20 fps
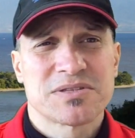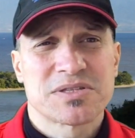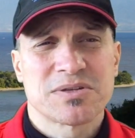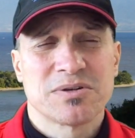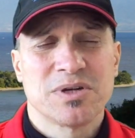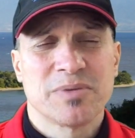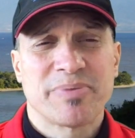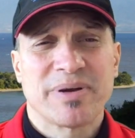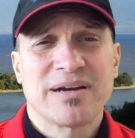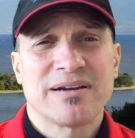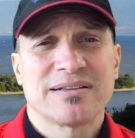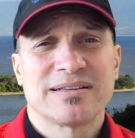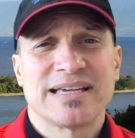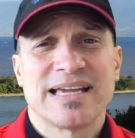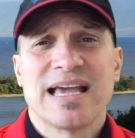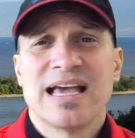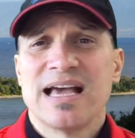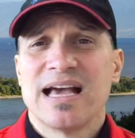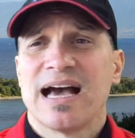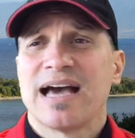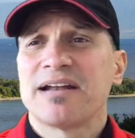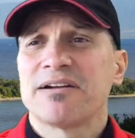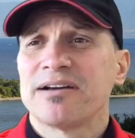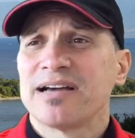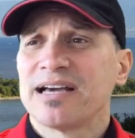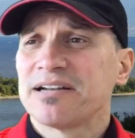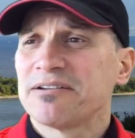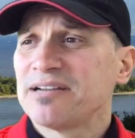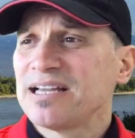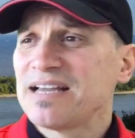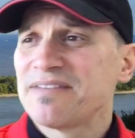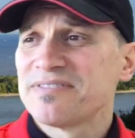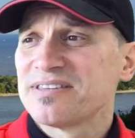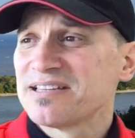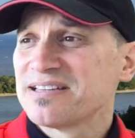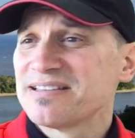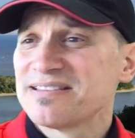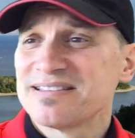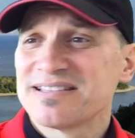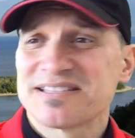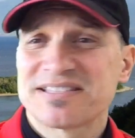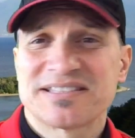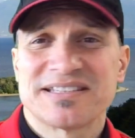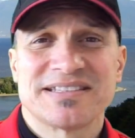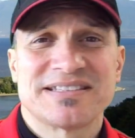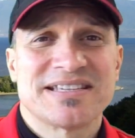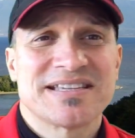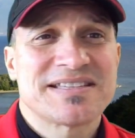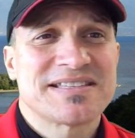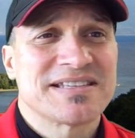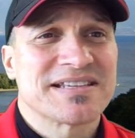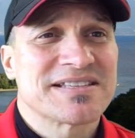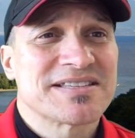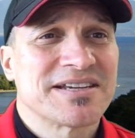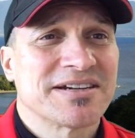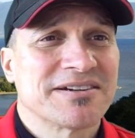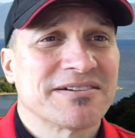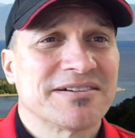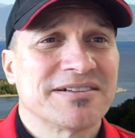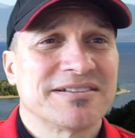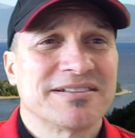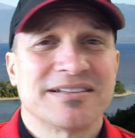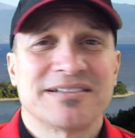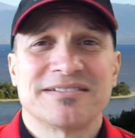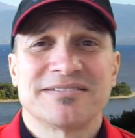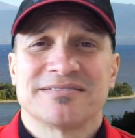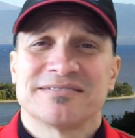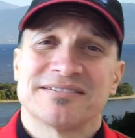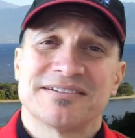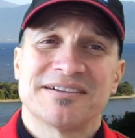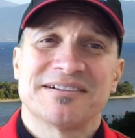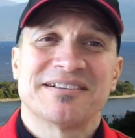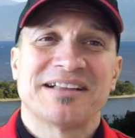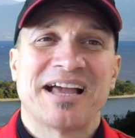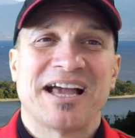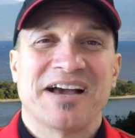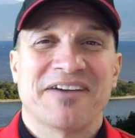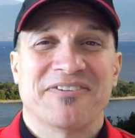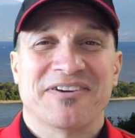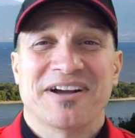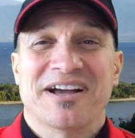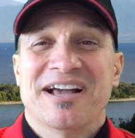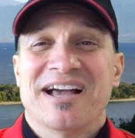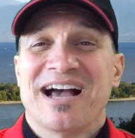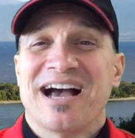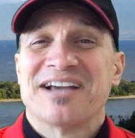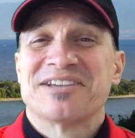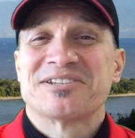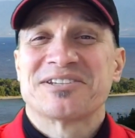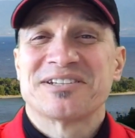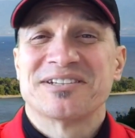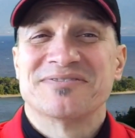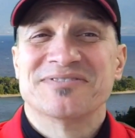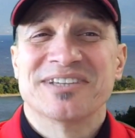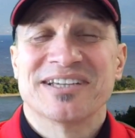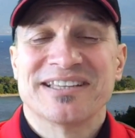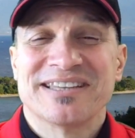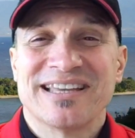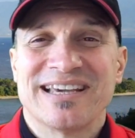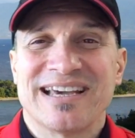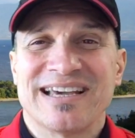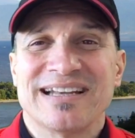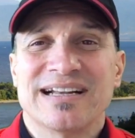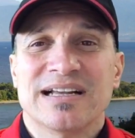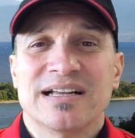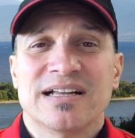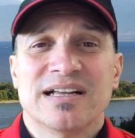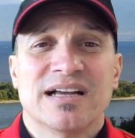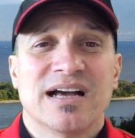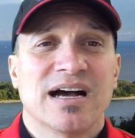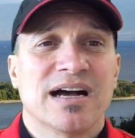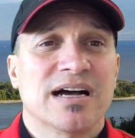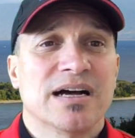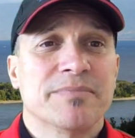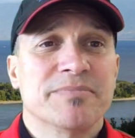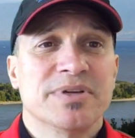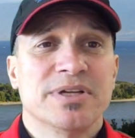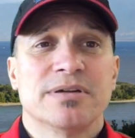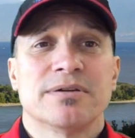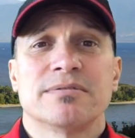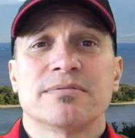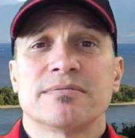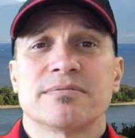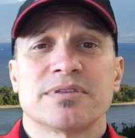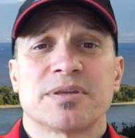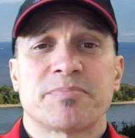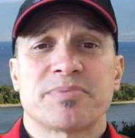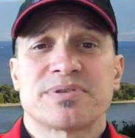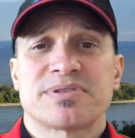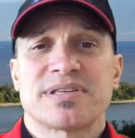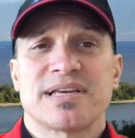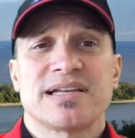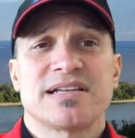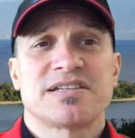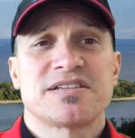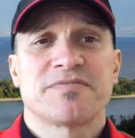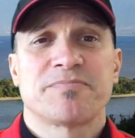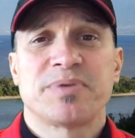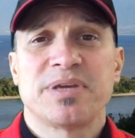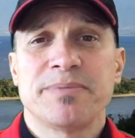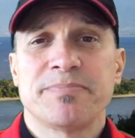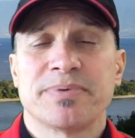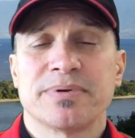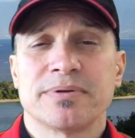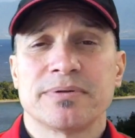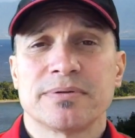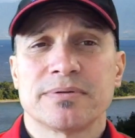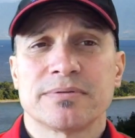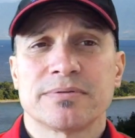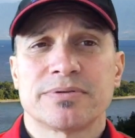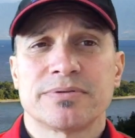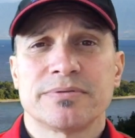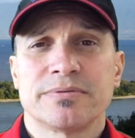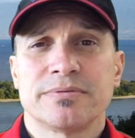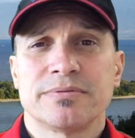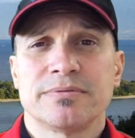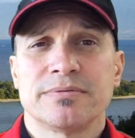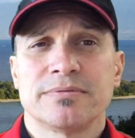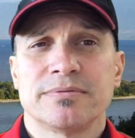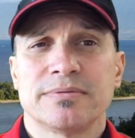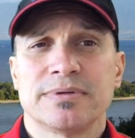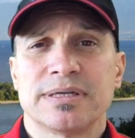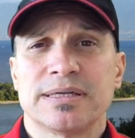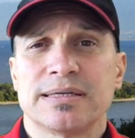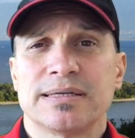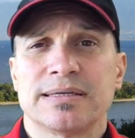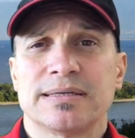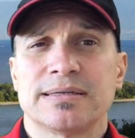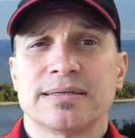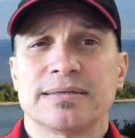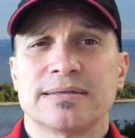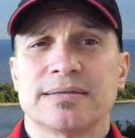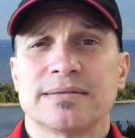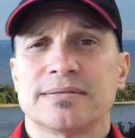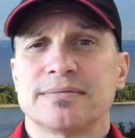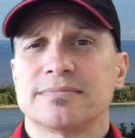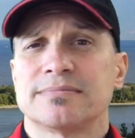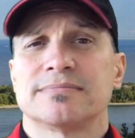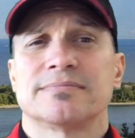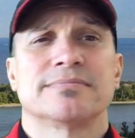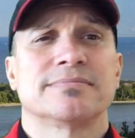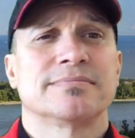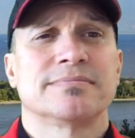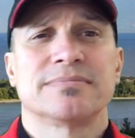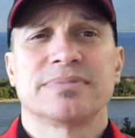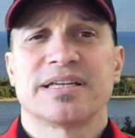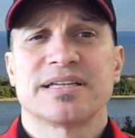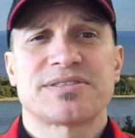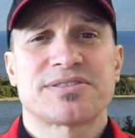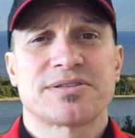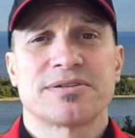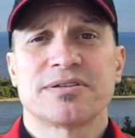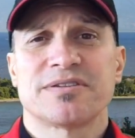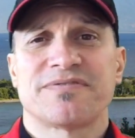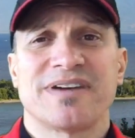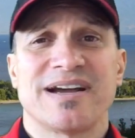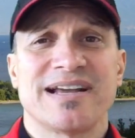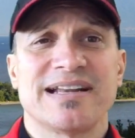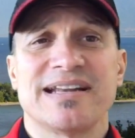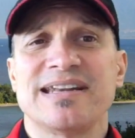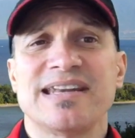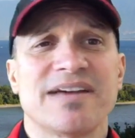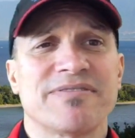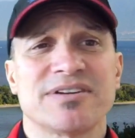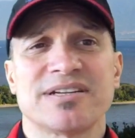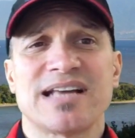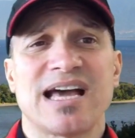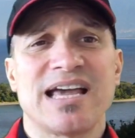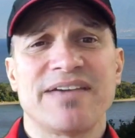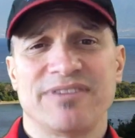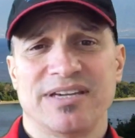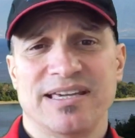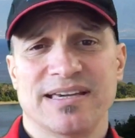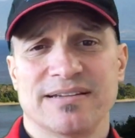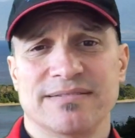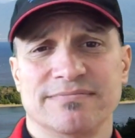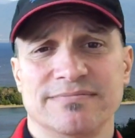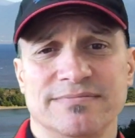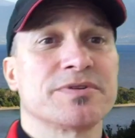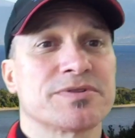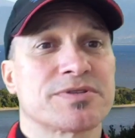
So apparently, I don't have the statistics here. I should have done that. You know, the percentage of people who get certified and never dive again.